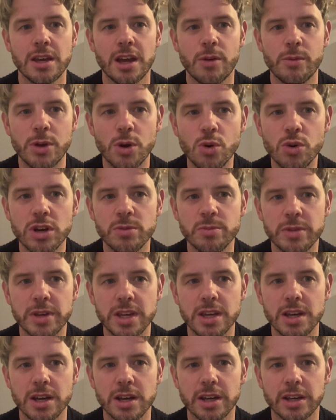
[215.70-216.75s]
we all can
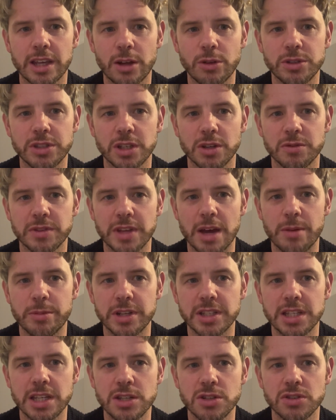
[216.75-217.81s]
be guilty of that. But
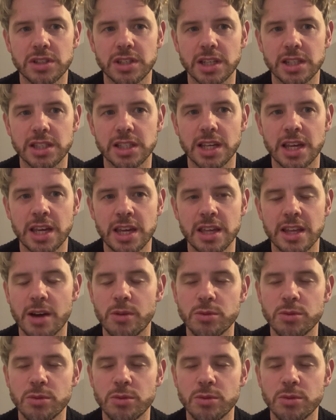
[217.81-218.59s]
it's interesting to hear that.